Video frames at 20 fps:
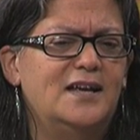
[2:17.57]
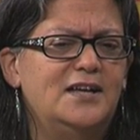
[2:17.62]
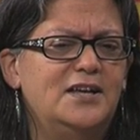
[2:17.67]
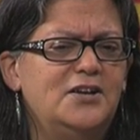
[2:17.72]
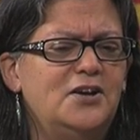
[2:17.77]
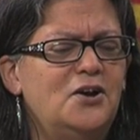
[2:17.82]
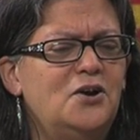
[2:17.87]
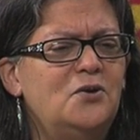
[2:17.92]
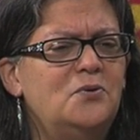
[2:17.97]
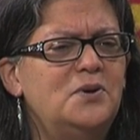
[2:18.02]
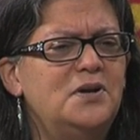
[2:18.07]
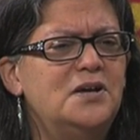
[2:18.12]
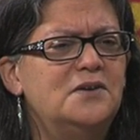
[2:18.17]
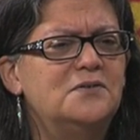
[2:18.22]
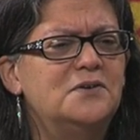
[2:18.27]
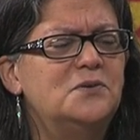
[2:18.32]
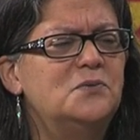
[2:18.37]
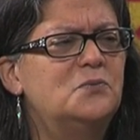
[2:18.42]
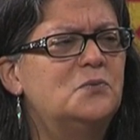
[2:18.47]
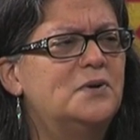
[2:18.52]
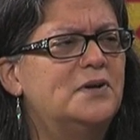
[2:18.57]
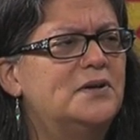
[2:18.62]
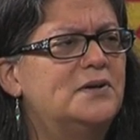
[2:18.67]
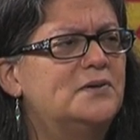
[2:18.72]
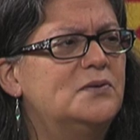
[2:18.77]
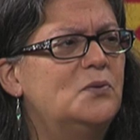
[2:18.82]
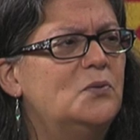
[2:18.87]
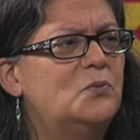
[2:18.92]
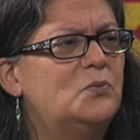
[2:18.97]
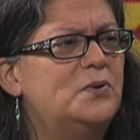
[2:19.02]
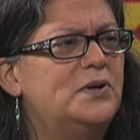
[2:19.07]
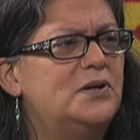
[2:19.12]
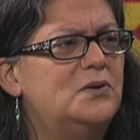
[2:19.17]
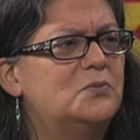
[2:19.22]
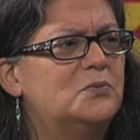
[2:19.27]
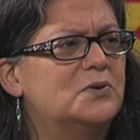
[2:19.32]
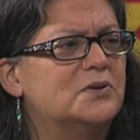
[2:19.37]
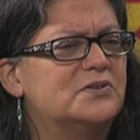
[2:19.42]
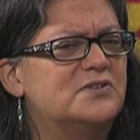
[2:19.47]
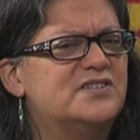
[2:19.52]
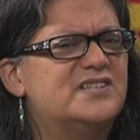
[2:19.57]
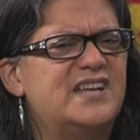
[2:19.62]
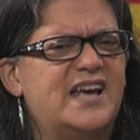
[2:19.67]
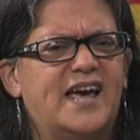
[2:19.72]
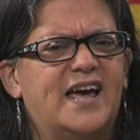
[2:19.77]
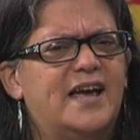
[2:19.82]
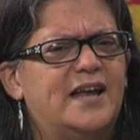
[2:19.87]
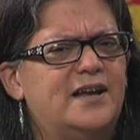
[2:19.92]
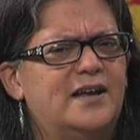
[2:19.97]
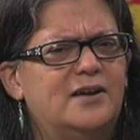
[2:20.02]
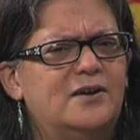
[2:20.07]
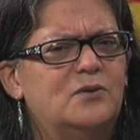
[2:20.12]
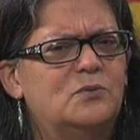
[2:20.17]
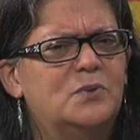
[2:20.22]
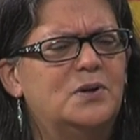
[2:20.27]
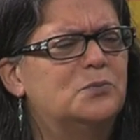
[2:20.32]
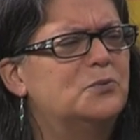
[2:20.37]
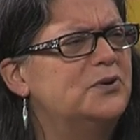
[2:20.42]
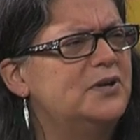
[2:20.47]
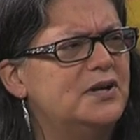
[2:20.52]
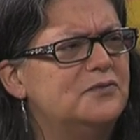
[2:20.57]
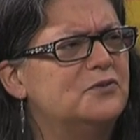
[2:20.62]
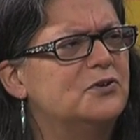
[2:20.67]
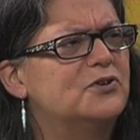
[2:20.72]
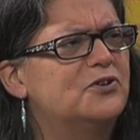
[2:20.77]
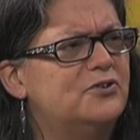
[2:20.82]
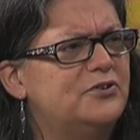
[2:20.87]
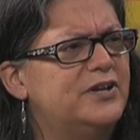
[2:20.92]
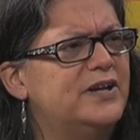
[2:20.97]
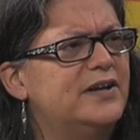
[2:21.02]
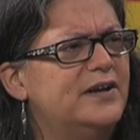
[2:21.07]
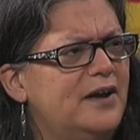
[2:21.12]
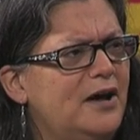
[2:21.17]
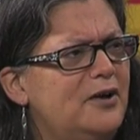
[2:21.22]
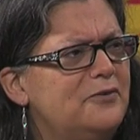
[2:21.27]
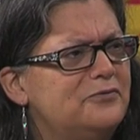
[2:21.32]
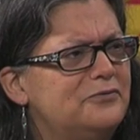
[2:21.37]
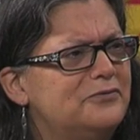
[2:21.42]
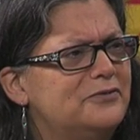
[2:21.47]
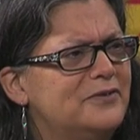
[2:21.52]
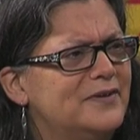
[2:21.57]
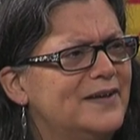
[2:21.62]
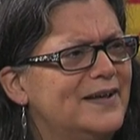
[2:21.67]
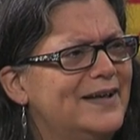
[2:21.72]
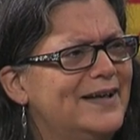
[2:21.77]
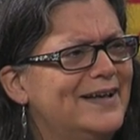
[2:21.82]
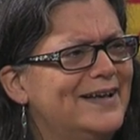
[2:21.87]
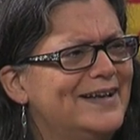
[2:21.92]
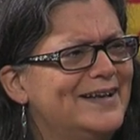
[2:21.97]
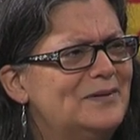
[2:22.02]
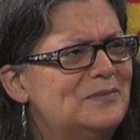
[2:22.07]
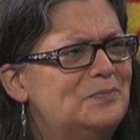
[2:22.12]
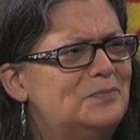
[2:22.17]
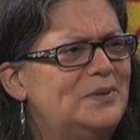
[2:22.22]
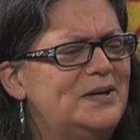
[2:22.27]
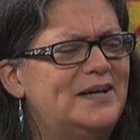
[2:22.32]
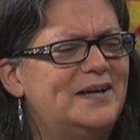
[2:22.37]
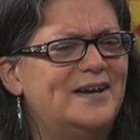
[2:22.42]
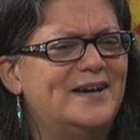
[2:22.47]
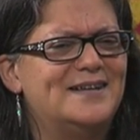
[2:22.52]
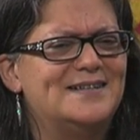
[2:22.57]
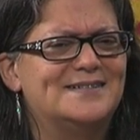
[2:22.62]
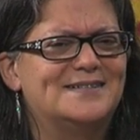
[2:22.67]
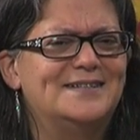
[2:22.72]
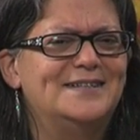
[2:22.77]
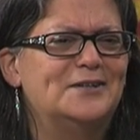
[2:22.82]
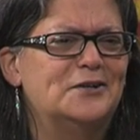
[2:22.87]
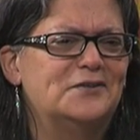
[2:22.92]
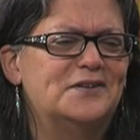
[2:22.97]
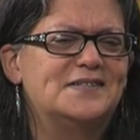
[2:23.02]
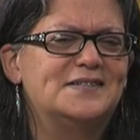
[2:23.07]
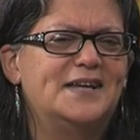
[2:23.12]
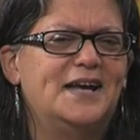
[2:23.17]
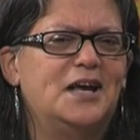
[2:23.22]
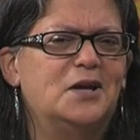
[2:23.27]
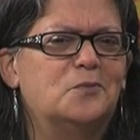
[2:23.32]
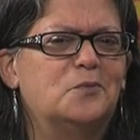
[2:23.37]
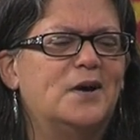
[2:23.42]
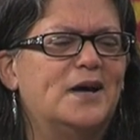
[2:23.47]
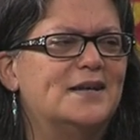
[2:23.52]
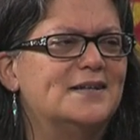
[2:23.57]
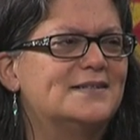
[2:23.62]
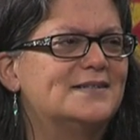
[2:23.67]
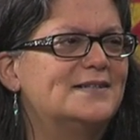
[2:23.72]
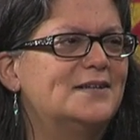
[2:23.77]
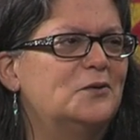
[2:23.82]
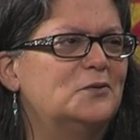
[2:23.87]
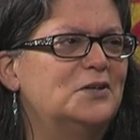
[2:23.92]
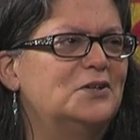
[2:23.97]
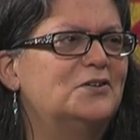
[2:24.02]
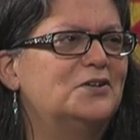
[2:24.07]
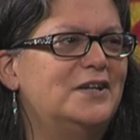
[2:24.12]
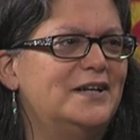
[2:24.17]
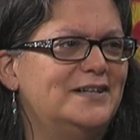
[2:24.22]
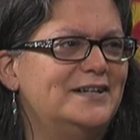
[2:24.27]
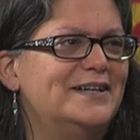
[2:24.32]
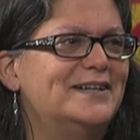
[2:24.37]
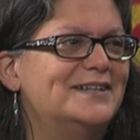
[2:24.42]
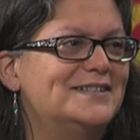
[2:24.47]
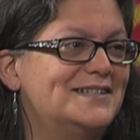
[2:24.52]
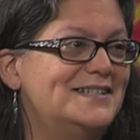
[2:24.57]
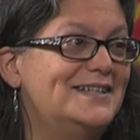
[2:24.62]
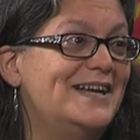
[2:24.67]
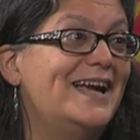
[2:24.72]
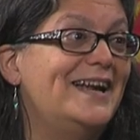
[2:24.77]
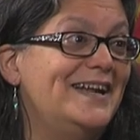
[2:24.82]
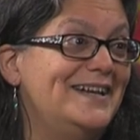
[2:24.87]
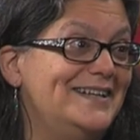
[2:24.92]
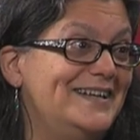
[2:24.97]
you know, even when we were dead, we were never good enough. Because, you know, the saying was, the only good Indian is a dead